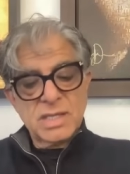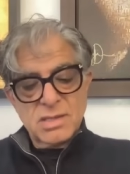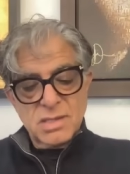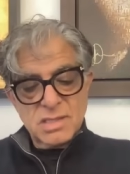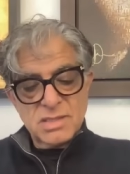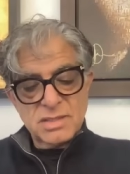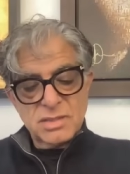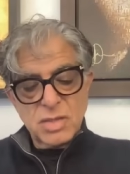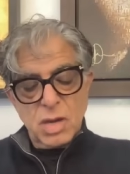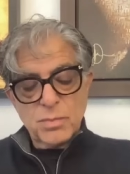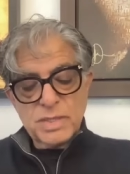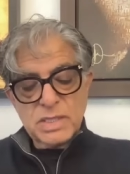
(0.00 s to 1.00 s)
current
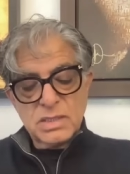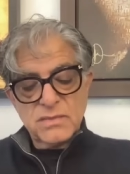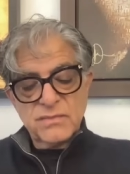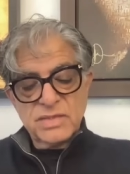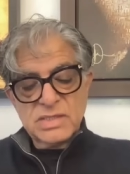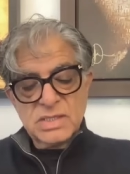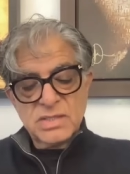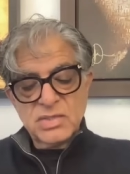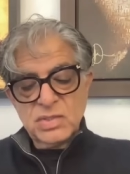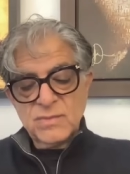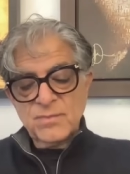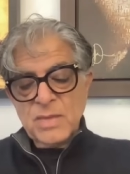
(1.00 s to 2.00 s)
topical of
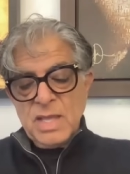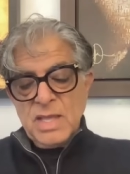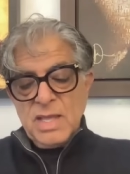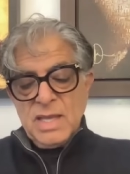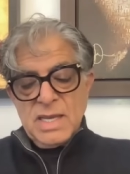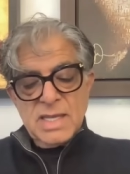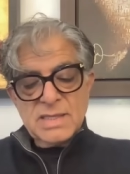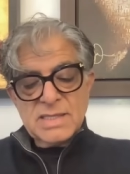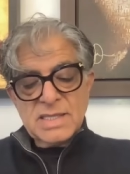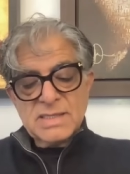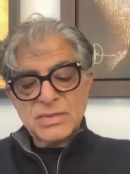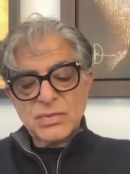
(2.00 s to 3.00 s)
research, and
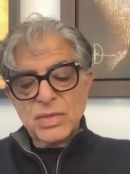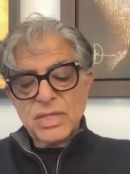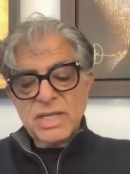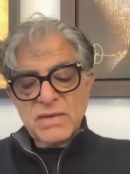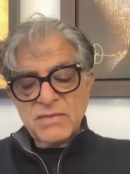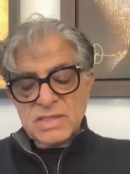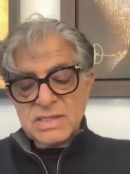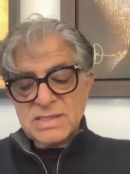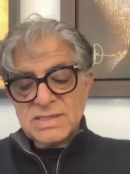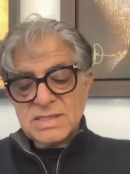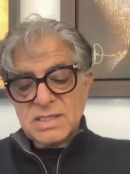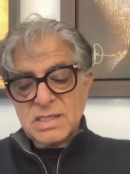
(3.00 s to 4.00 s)
there's growing
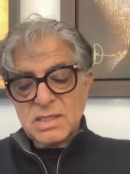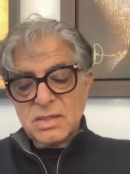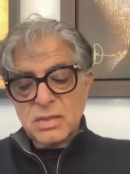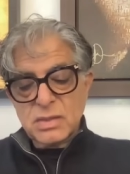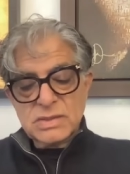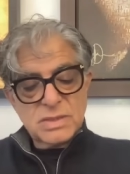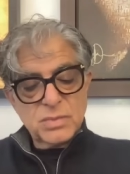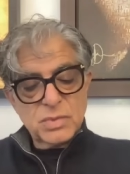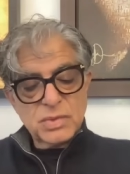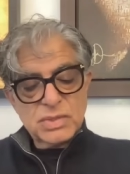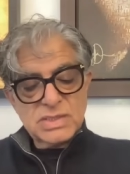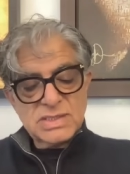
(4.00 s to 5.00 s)
evidence that our thoughts and
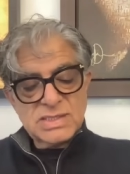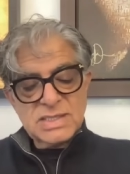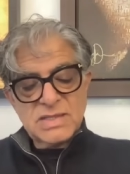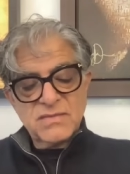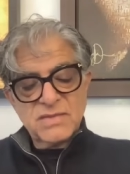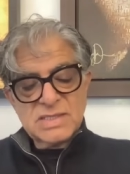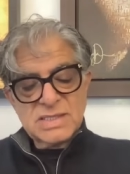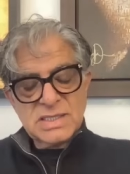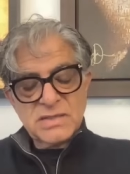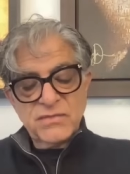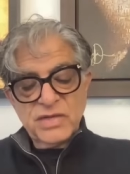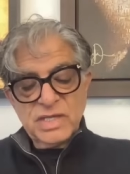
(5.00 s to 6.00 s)
emotions can have a
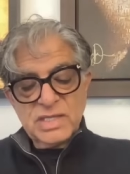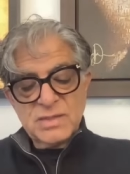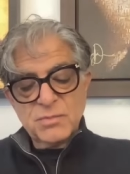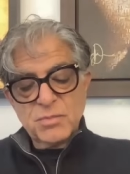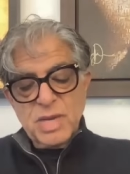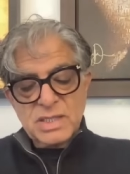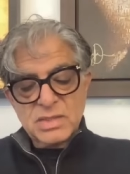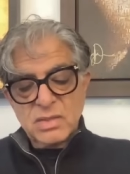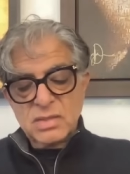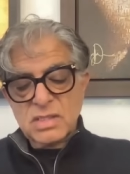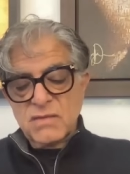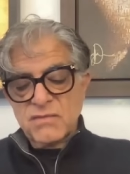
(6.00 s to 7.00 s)
significant impact
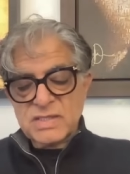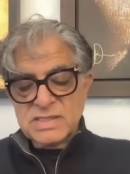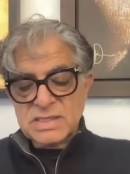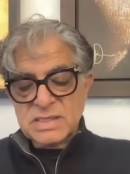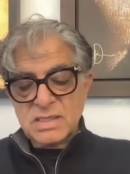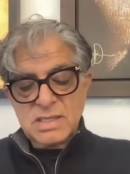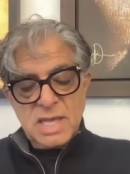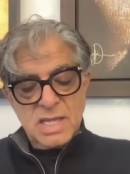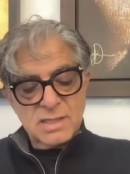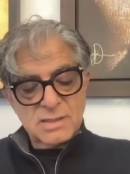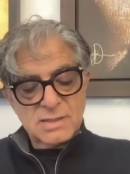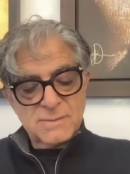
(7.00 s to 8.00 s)
on our physical
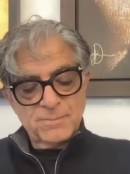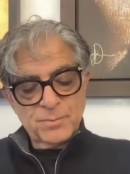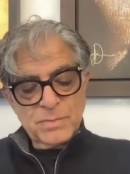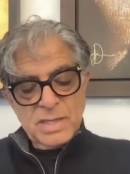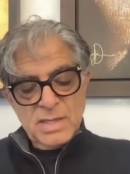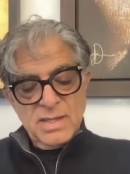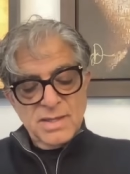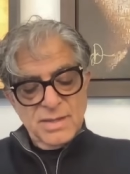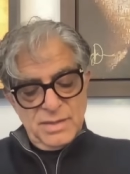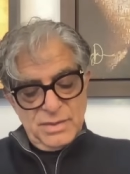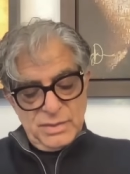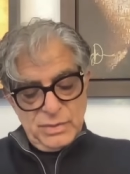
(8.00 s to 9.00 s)
health.
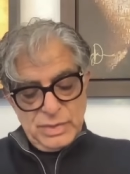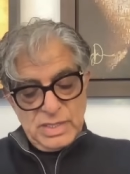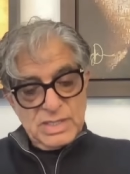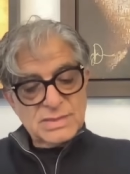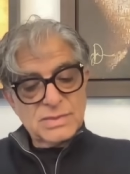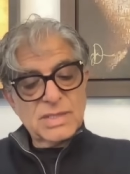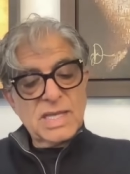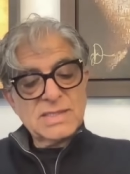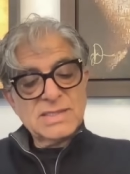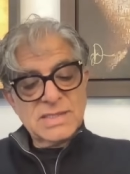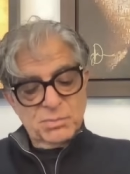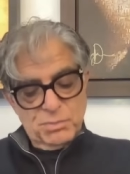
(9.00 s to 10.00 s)
Okay, so
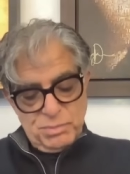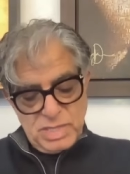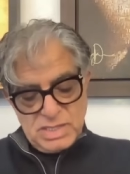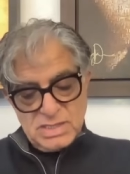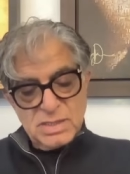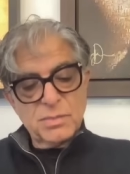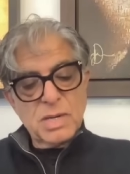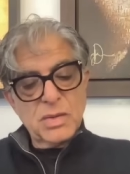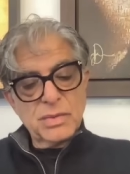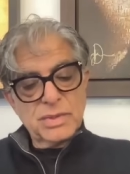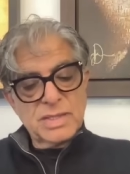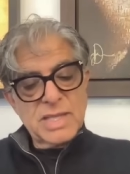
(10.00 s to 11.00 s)
that's a bit
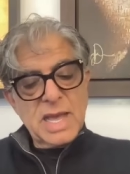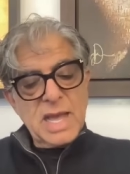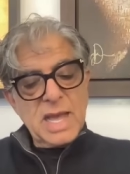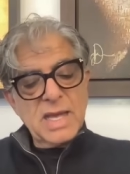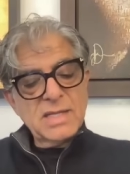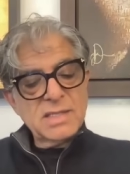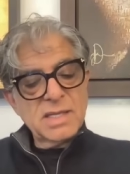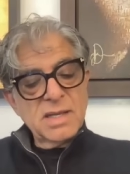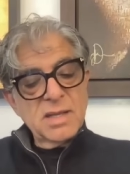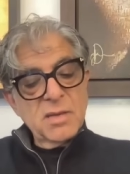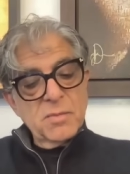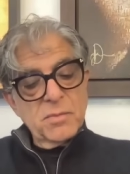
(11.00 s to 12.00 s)
about that,
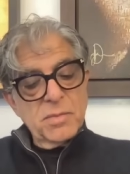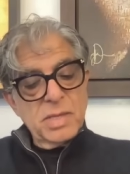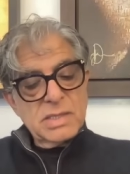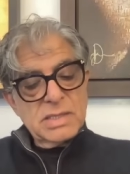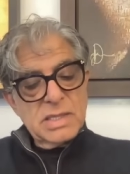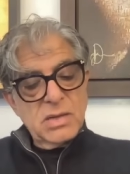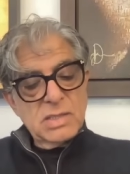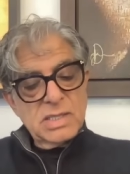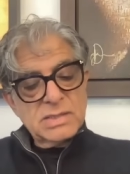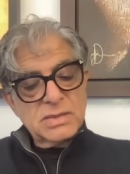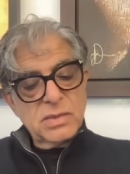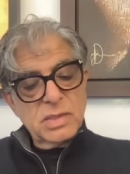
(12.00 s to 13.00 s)
but now
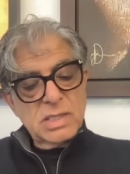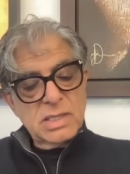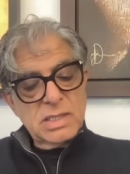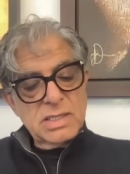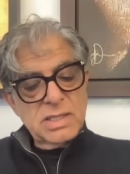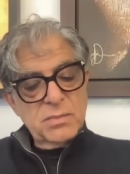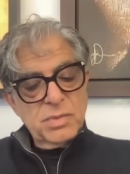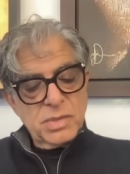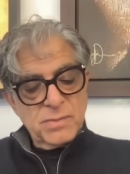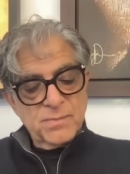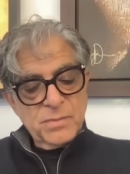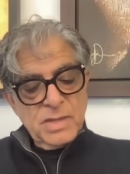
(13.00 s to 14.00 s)
let's go a little
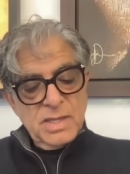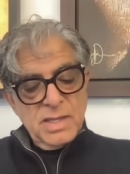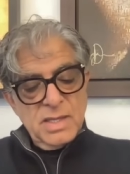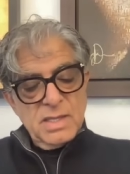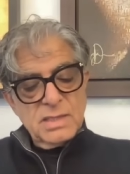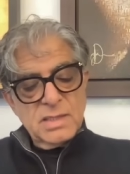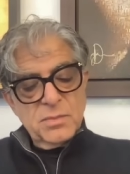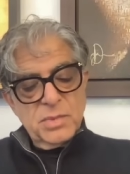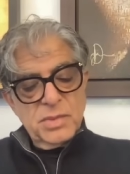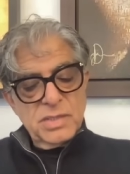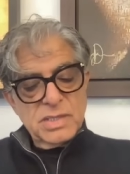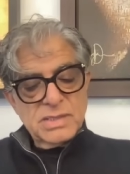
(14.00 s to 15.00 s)
deeper. And
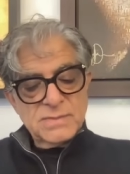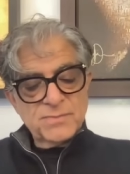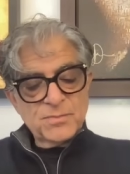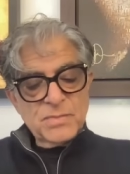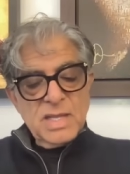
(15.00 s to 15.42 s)
deeper is,